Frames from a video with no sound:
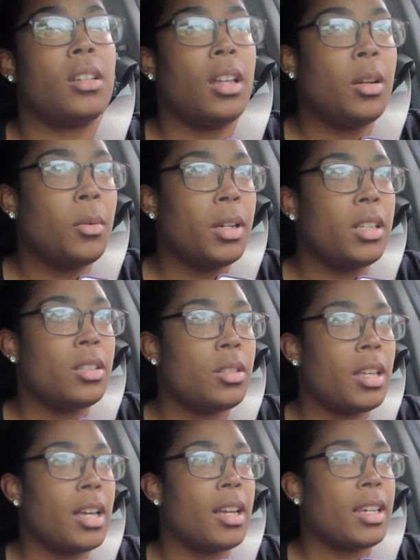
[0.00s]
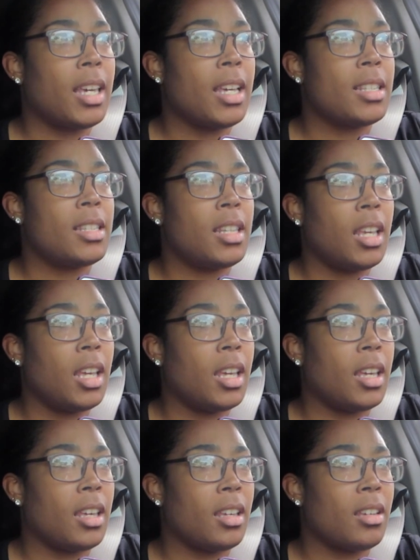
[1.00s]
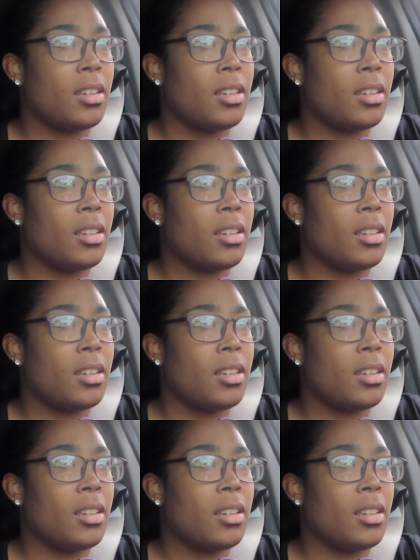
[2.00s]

I don't want to do that. I can't see.